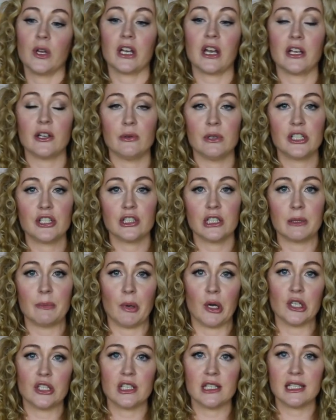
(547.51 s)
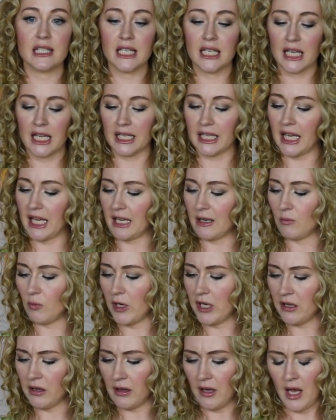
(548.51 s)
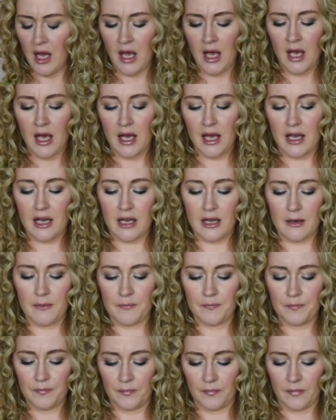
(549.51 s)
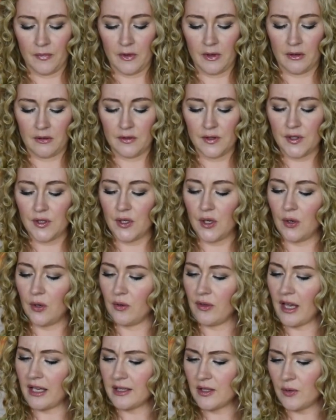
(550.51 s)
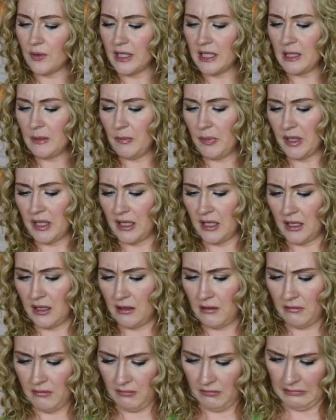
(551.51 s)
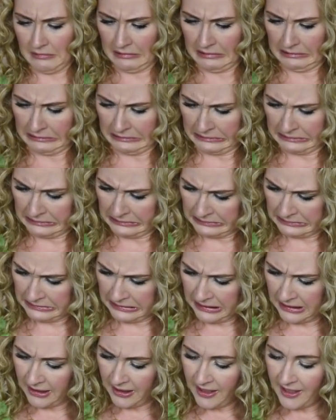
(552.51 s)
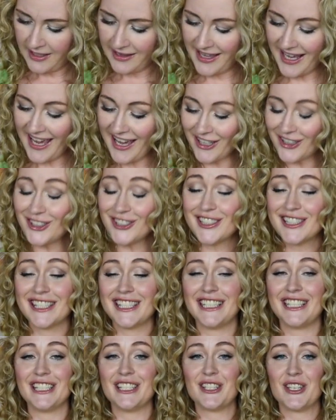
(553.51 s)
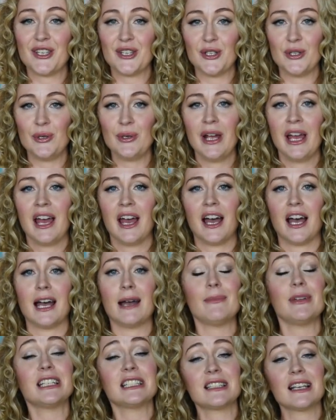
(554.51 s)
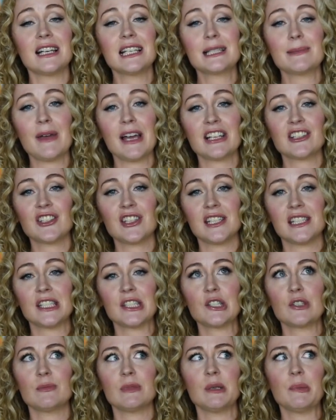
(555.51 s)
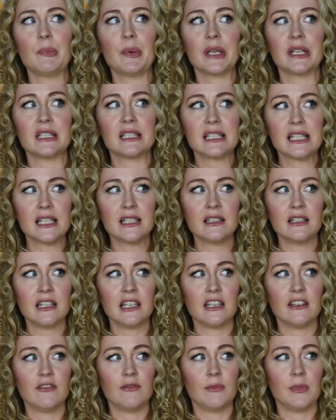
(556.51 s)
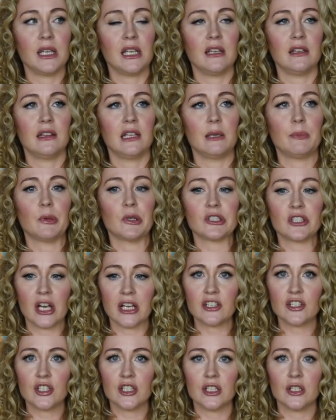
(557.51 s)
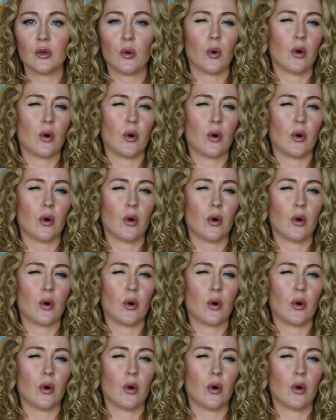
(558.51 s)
when I originally purchased it, it came with. So that's going to be the Heckel CD2. It does match the instrument, but it didn't give me the projection